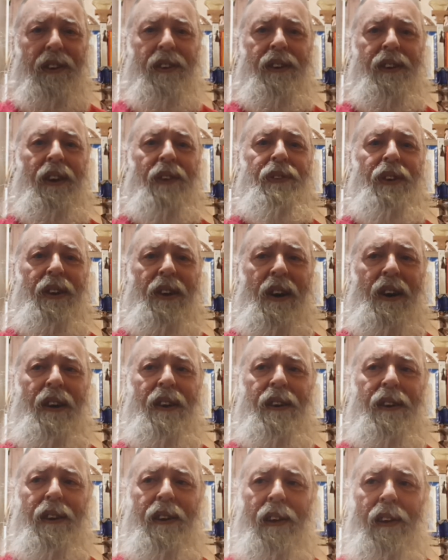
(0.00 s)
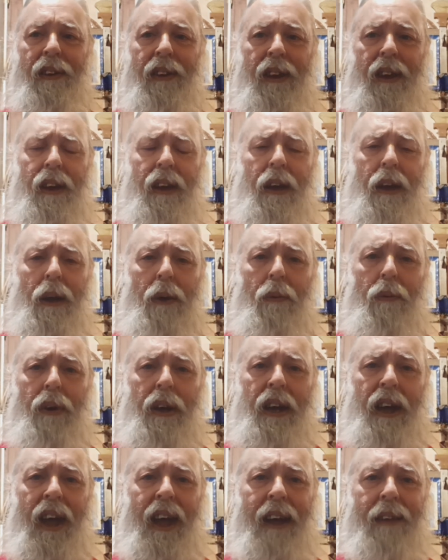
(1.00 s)
does it not?
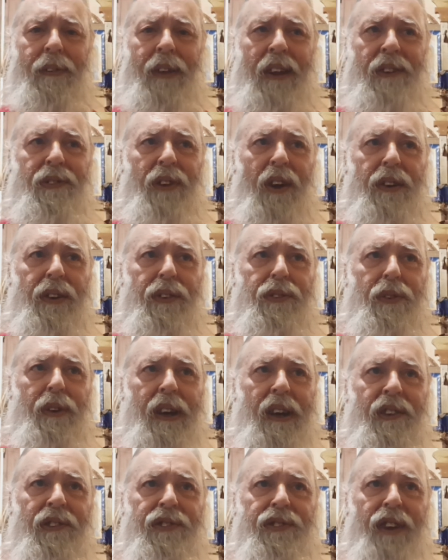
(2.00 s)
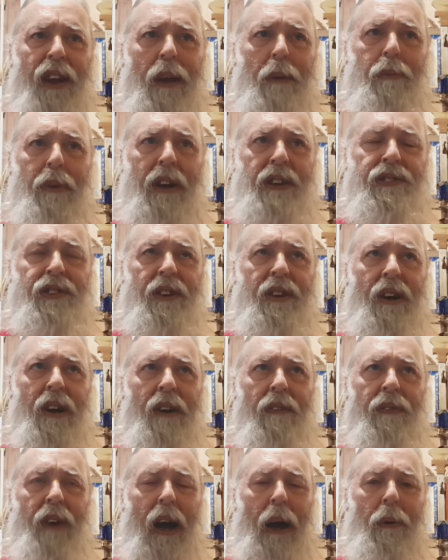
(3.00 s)
We hang things on the tree in celebration
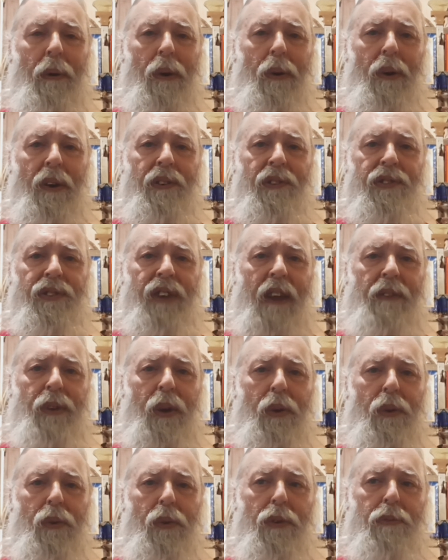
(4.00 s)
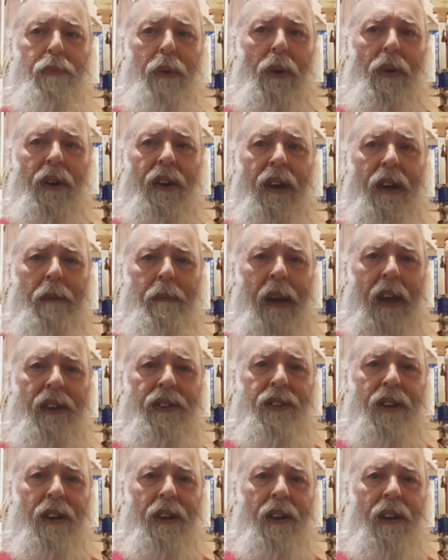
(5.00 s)
of our Lord and Savior who was born in a
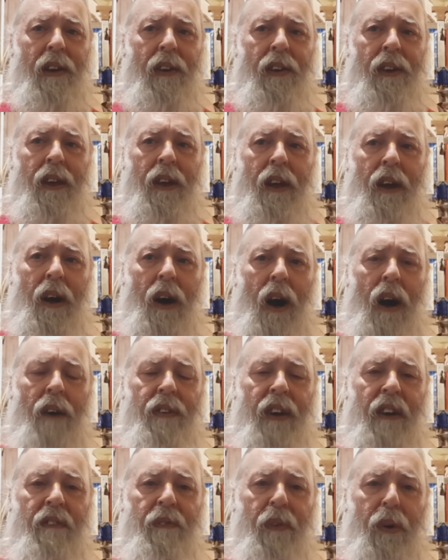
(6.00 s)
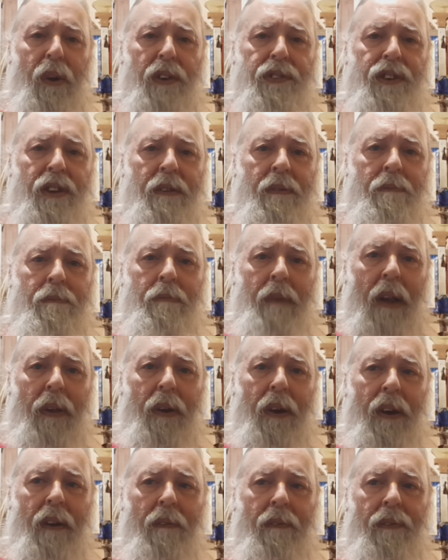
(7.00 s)
manger of a virgin
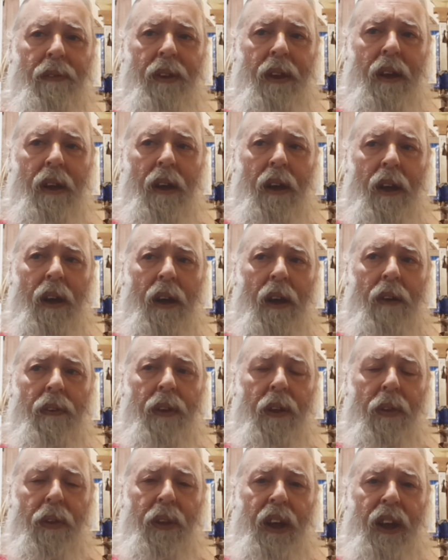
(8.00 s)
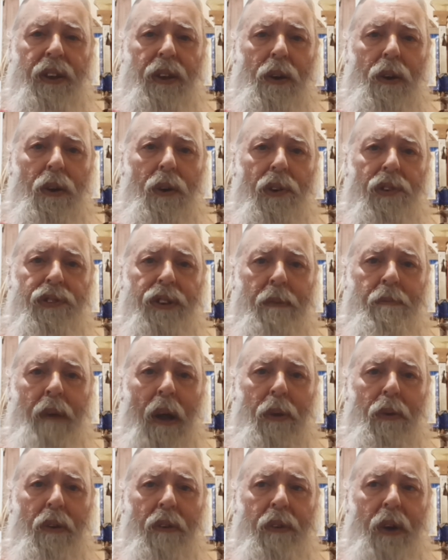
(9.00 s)
mother, the Theotokos, the
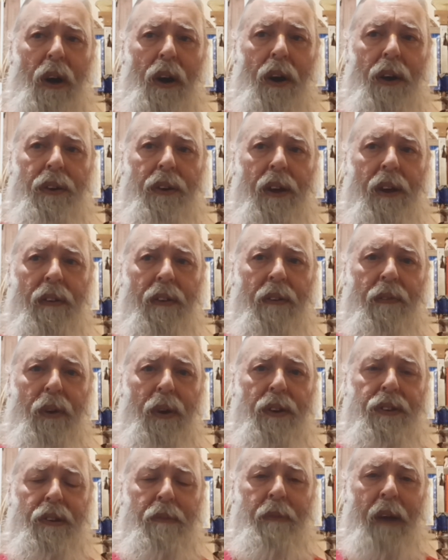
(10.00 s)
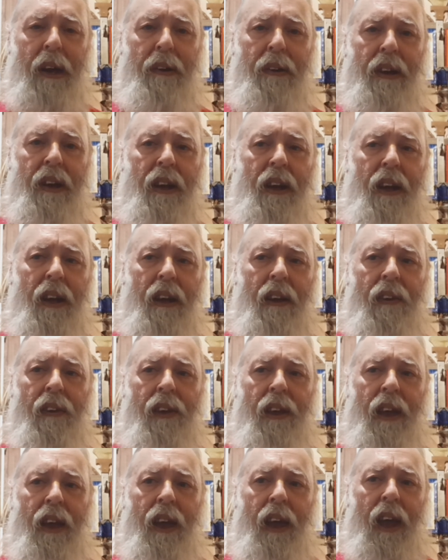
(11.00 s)
mother of God, the Virgin Mary
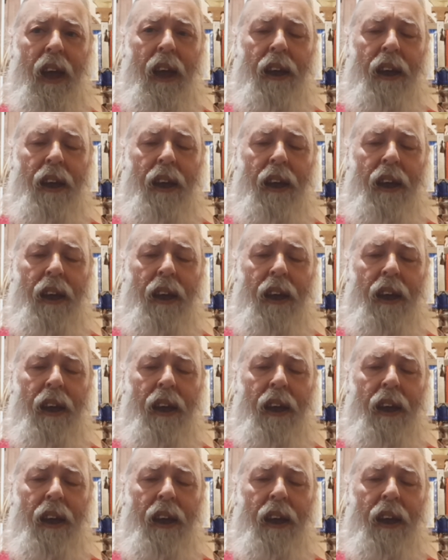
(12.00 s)
and